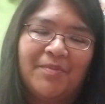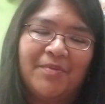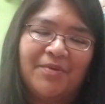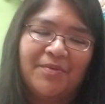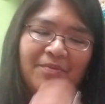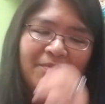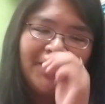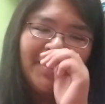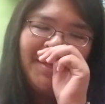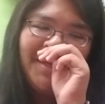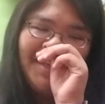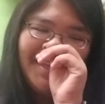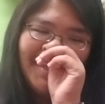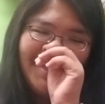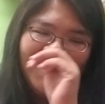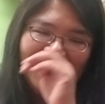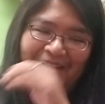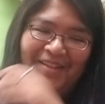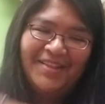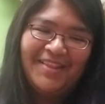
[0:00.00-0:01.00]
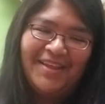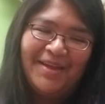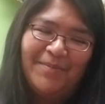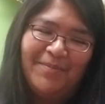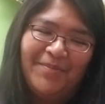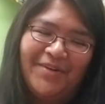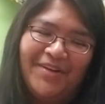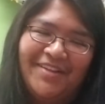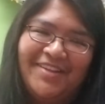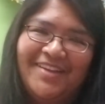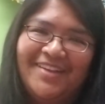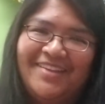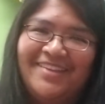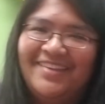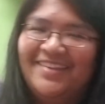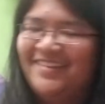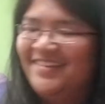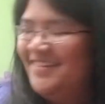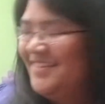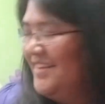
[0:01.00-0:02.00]
what that product
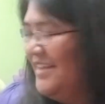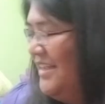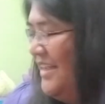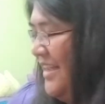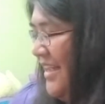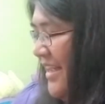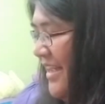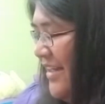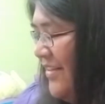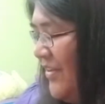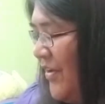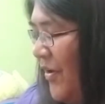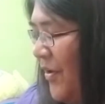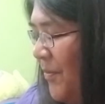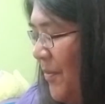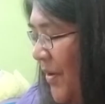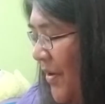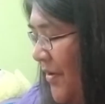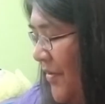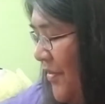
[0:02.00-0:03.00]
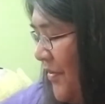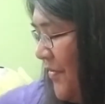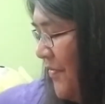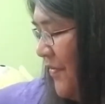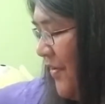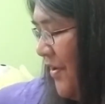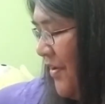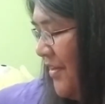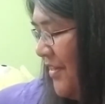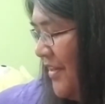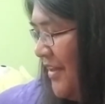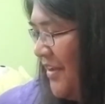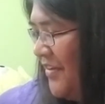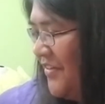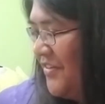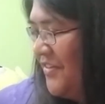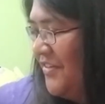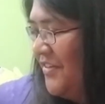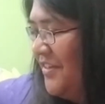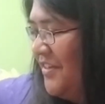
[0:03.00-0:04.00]
is. It's all part of their fall
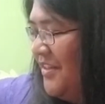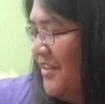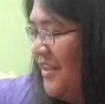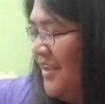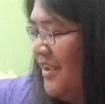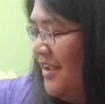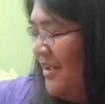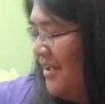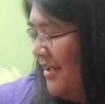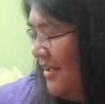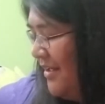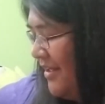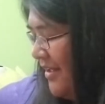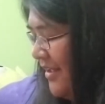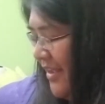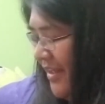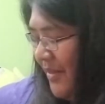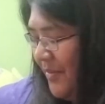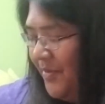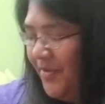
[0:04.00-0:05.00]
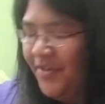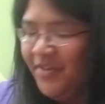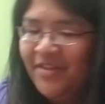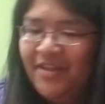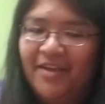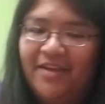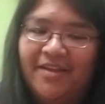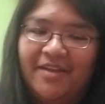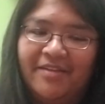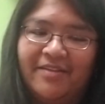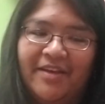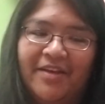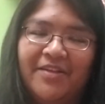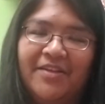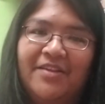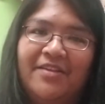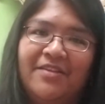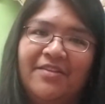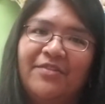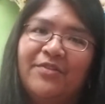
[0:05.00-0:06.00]
collection. Again, I'm gonna link it down
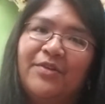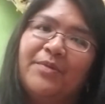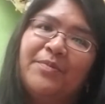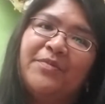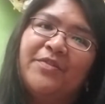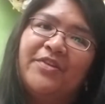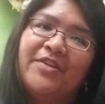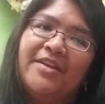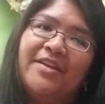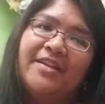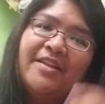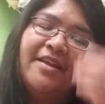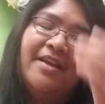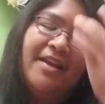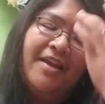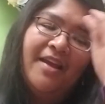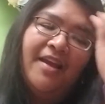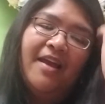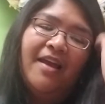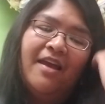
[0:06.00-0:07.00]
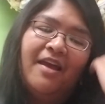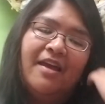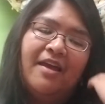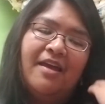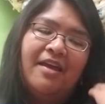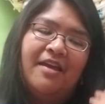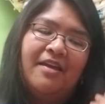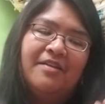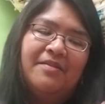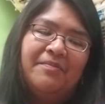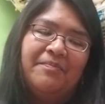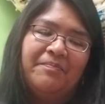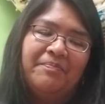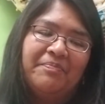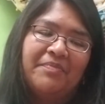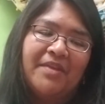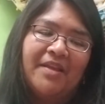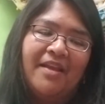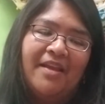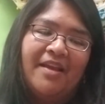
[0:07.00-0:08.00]
in the description. And
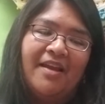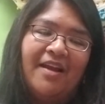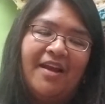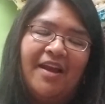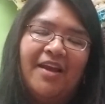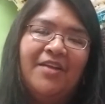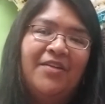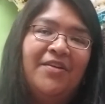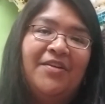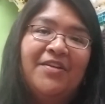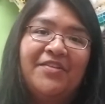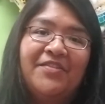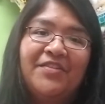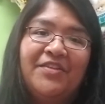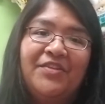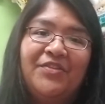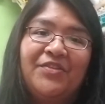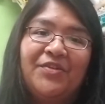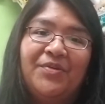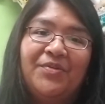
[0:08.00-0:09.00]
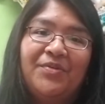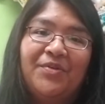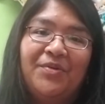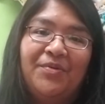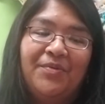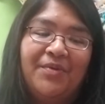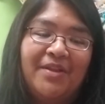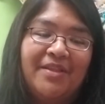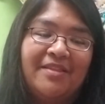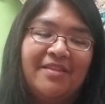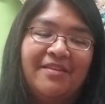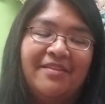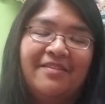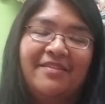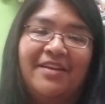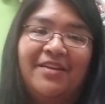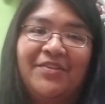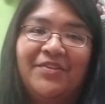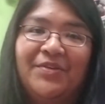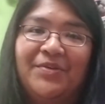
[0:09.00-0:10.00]
I honestly don't know what this
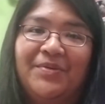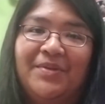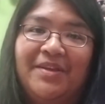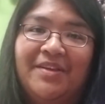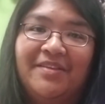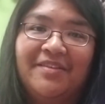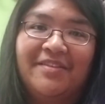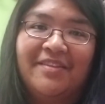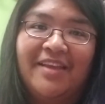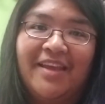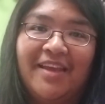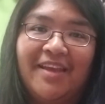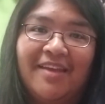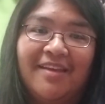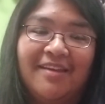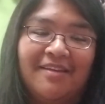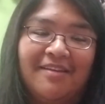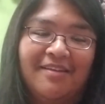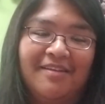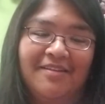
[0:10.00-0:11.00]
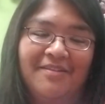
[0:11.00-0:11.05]
scent tone is. Like,